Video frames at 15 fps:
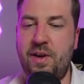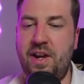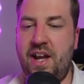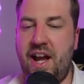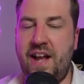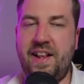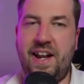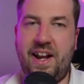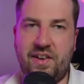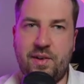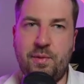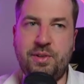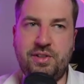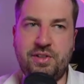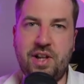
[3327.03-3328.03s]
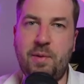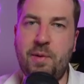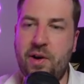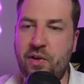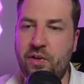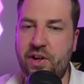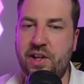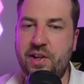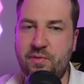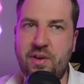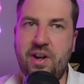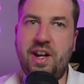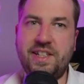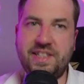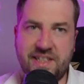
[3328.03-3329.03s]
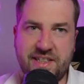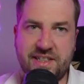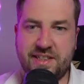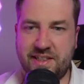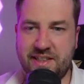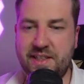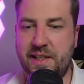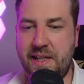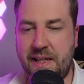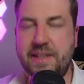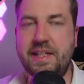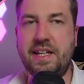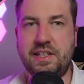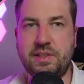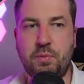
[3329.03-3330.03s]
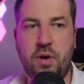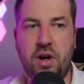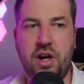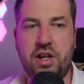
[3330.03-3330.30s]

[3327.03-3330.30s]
and then actually once you start working on it you realize it's work.